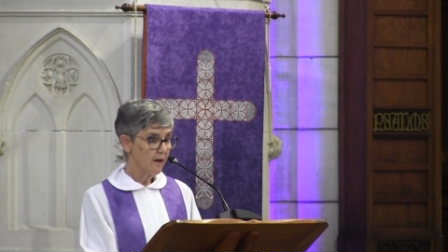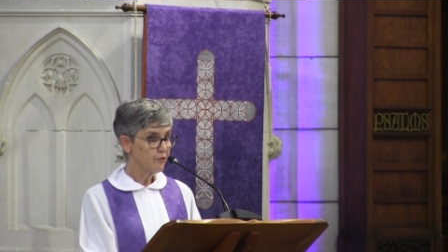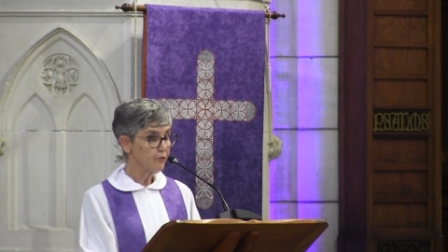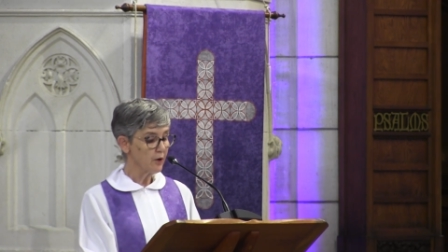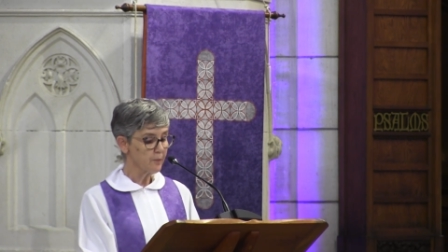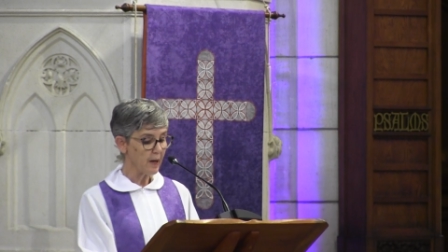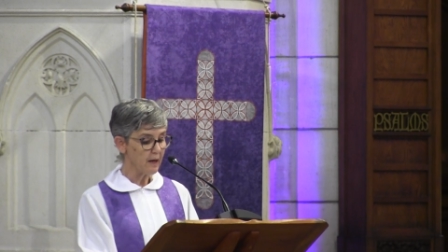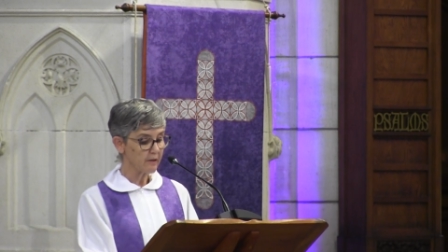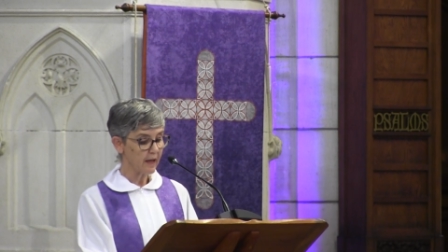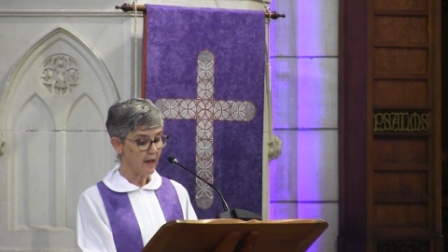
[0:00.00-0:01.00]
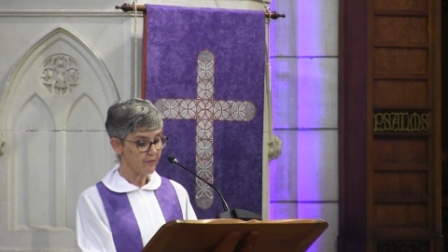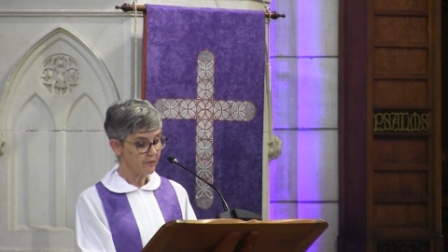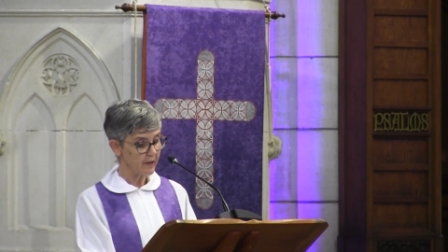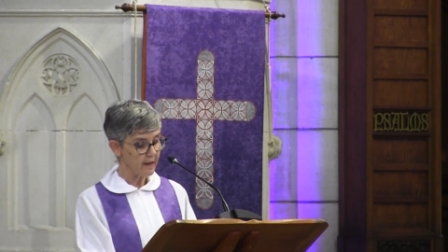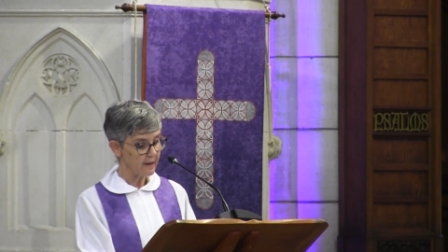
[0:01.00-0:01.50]
It's not about
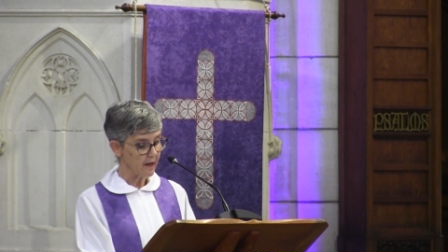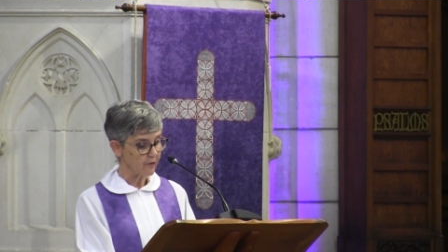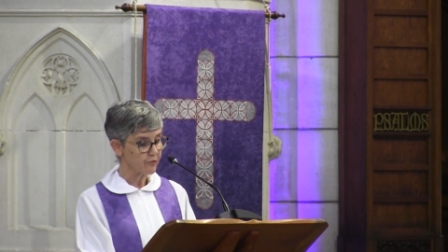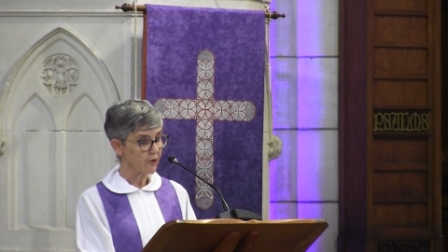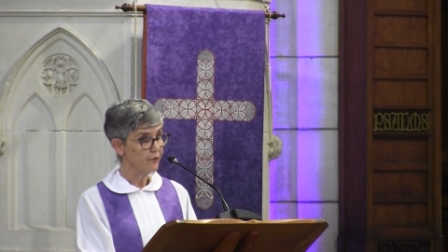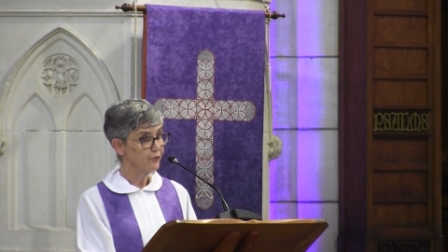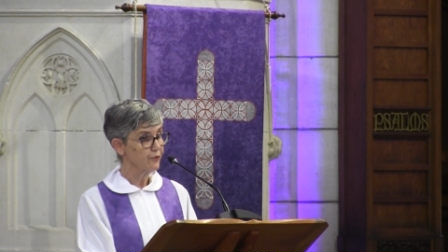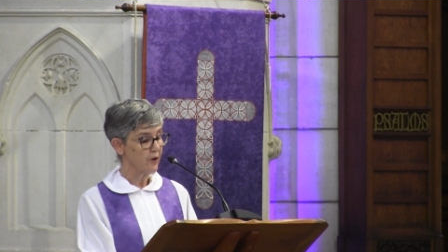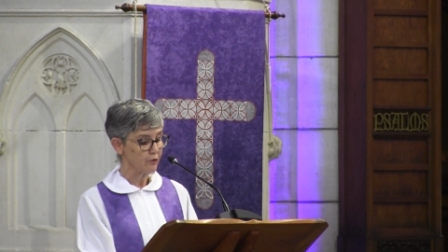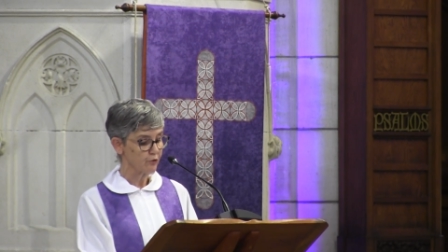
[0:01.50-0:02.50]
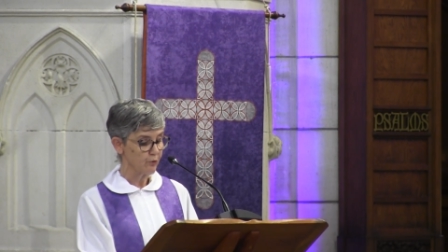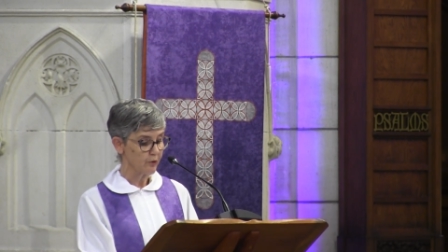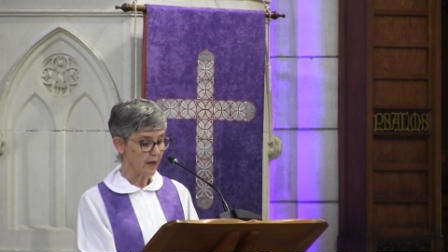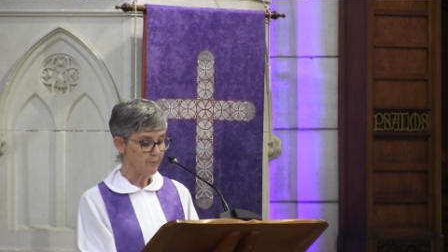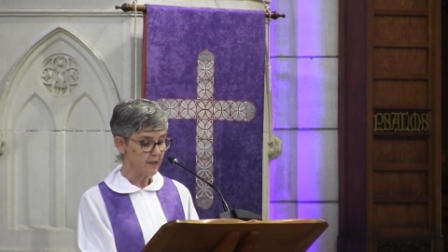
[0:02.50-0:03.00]
castigating ourselves for our
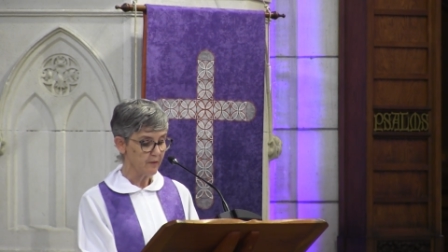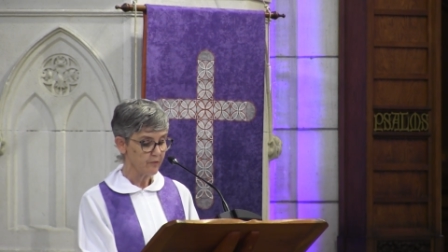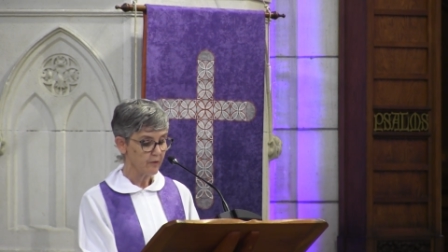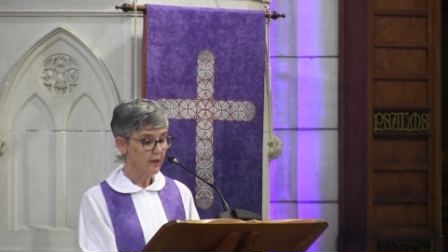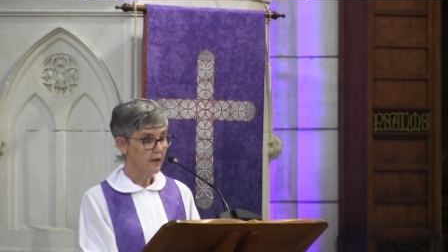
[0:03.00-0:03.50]
shortcomings,